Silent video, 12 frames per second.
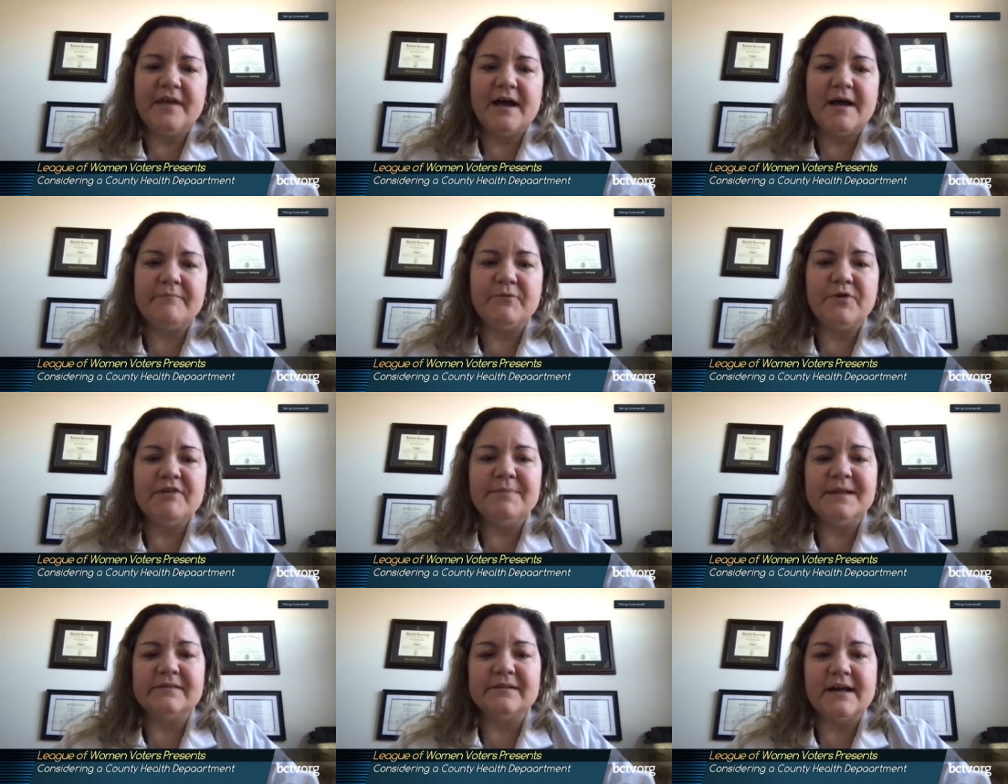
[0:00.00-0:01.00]
um, we've
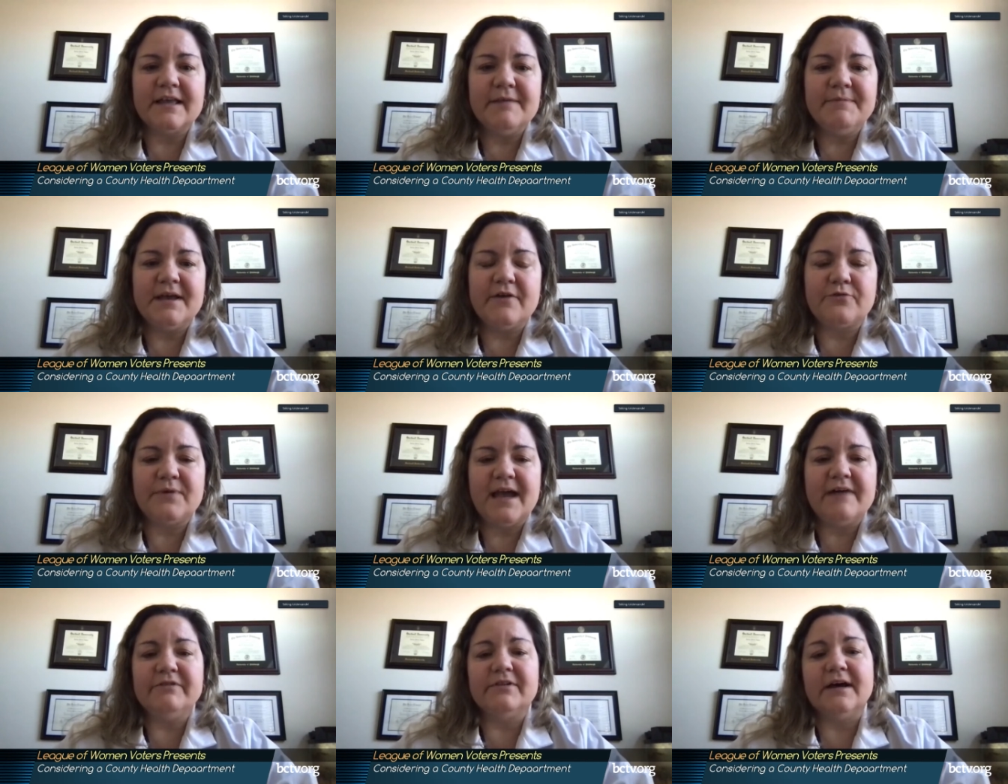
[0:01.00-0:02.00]
been lucky because we
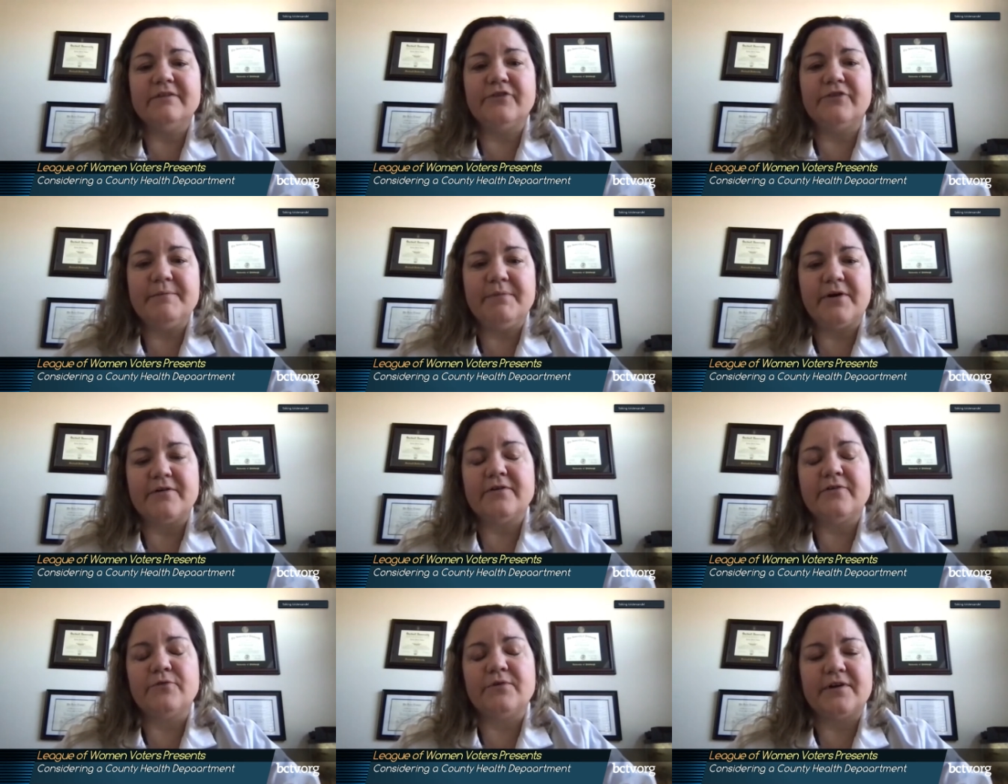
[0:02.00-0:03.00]
have a lot of great
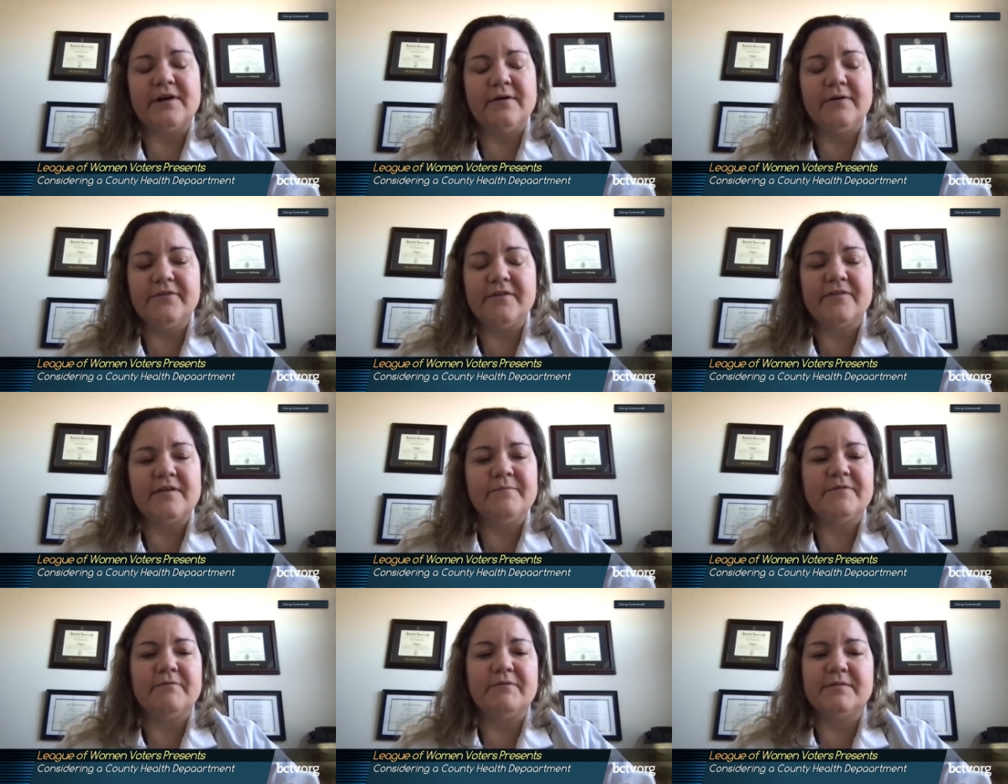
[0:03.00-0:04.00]
partners with our health
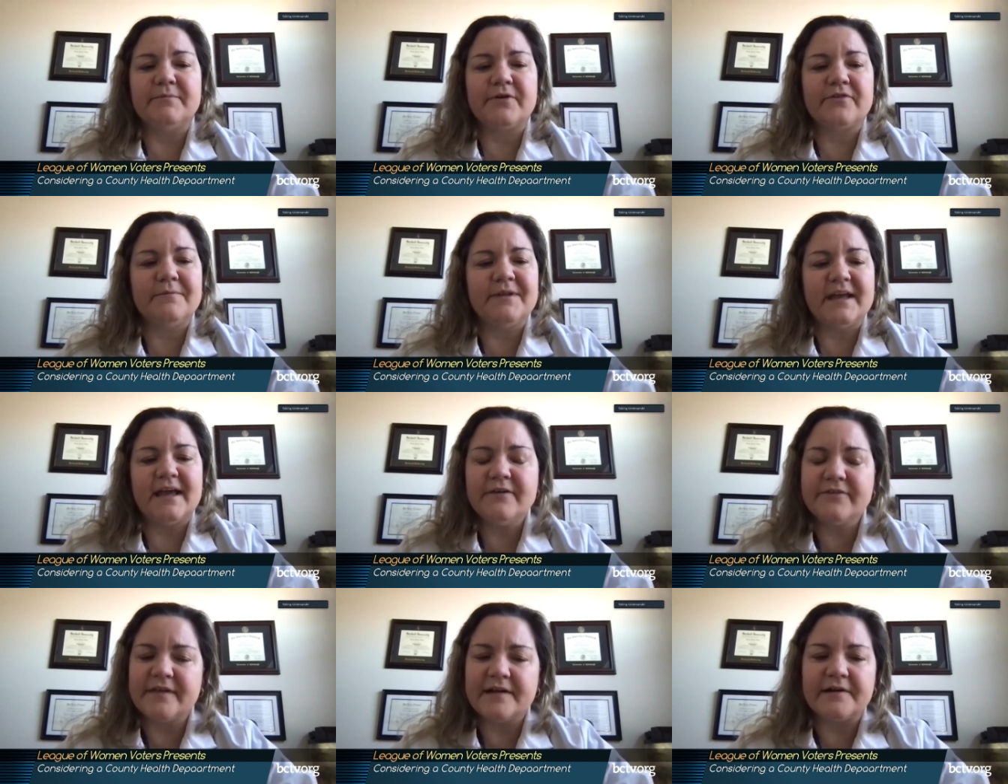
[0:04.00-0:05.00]
systems and with the berks community health
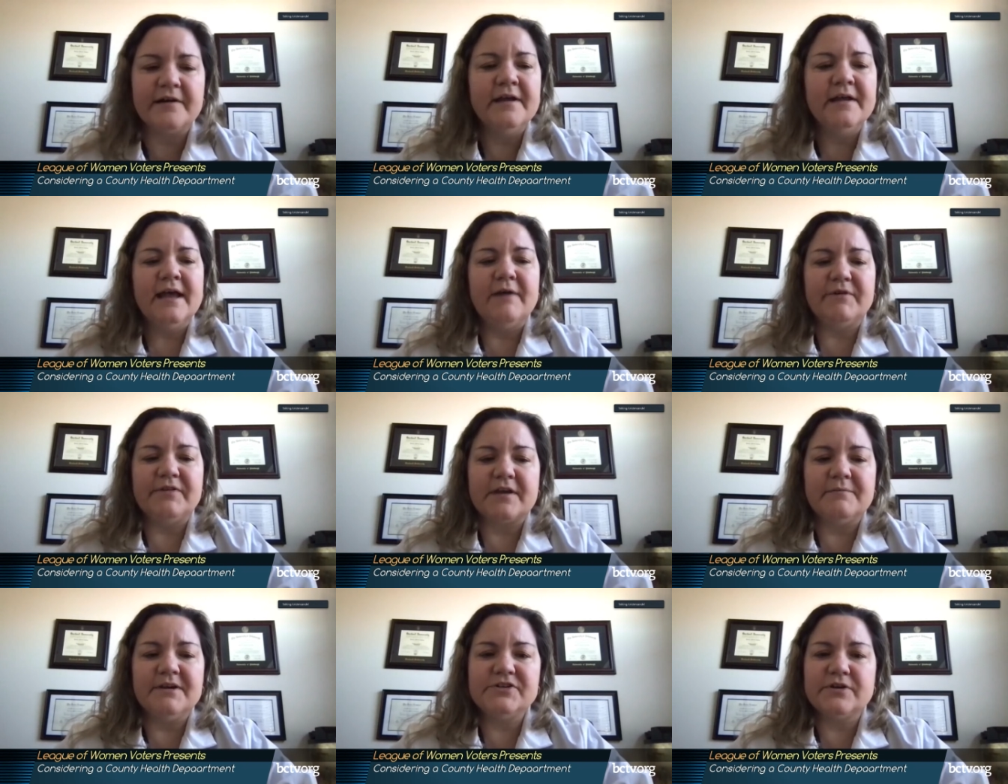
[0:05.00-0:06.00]
center and with the
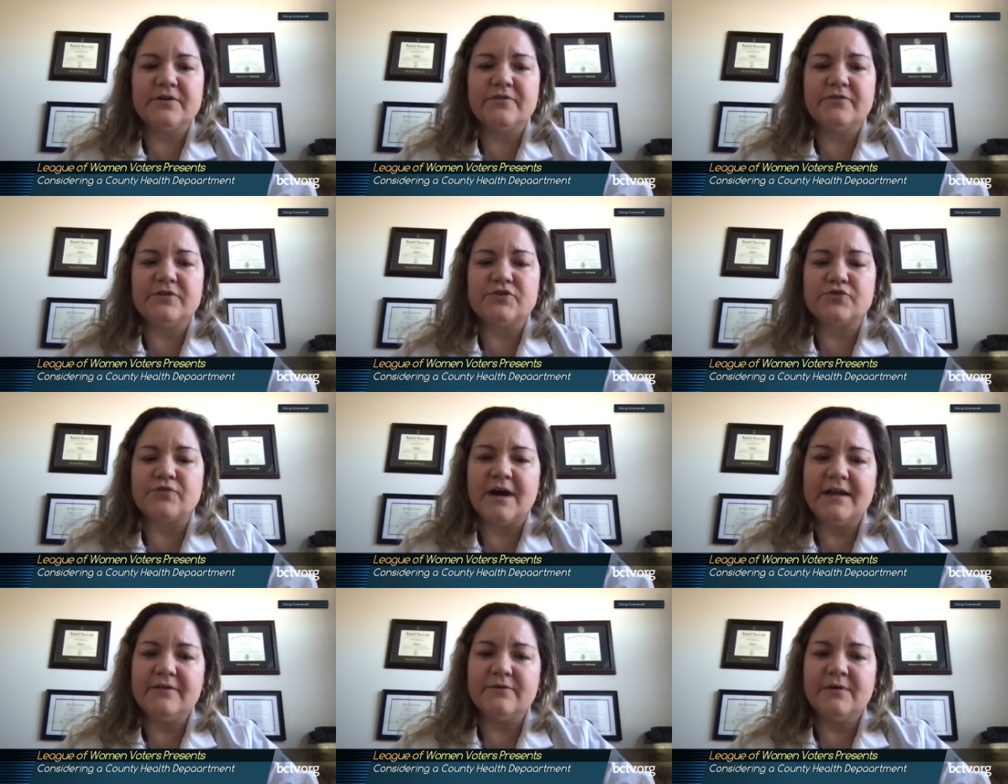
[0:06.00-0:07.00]
commissioners to try
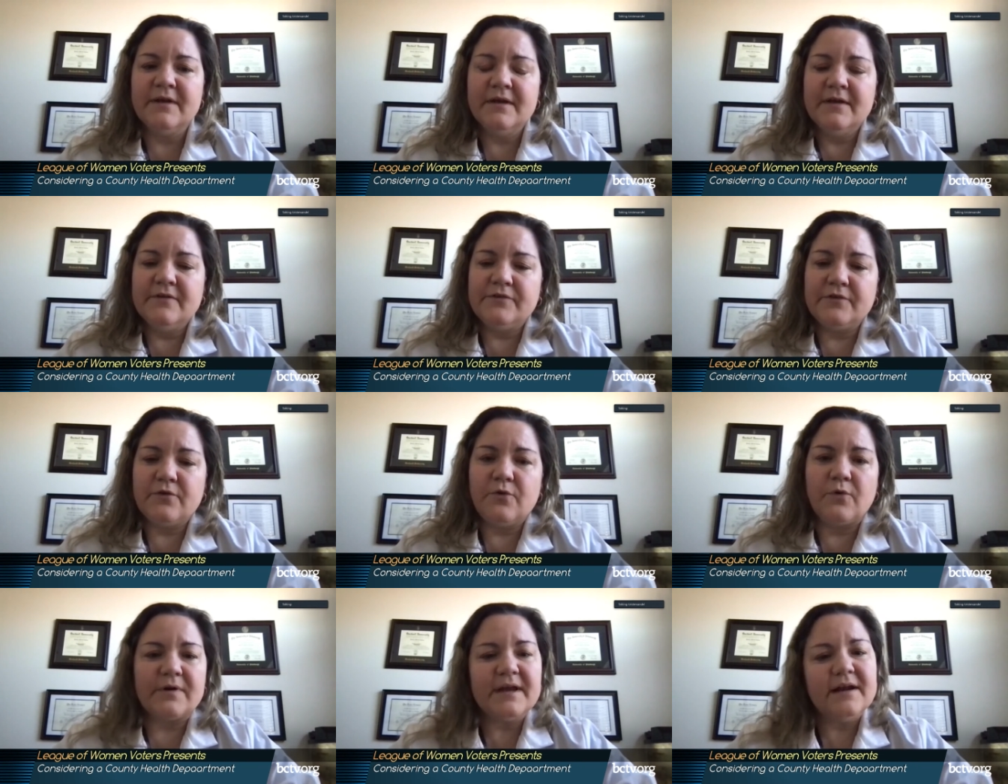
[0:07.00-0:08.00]
to to
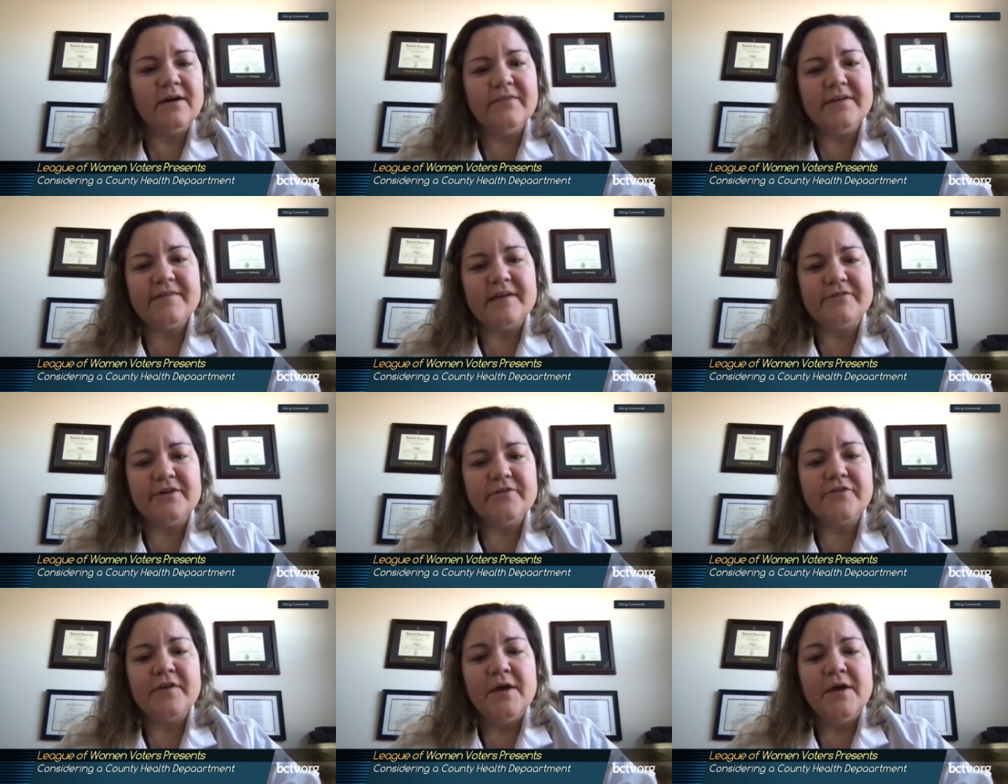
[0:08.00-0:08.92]
coordinate all these efforts